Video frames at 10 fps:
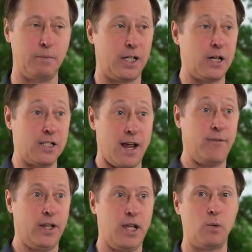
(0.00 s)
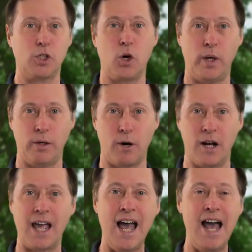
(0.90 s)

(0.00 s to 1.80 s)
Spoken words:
because everything was going wrong.